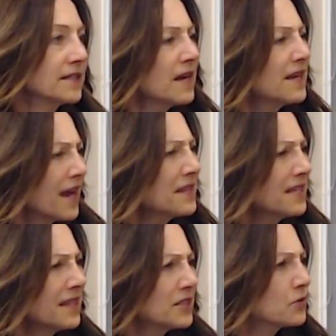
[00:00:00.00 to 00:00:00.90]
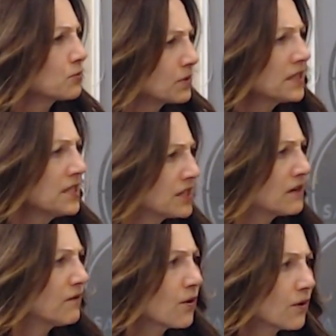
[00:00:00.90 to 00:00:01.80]
Because I think that's a really
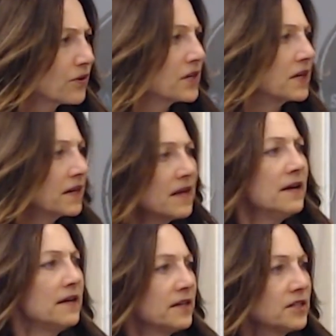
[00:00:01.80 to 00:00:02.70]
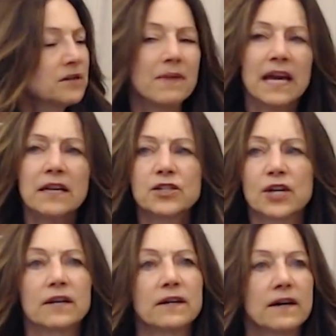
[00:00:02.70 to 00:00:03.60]
difficult thing to
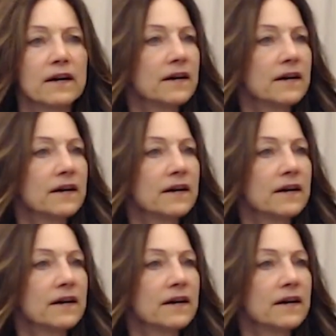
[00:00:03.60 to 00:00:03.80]
manage on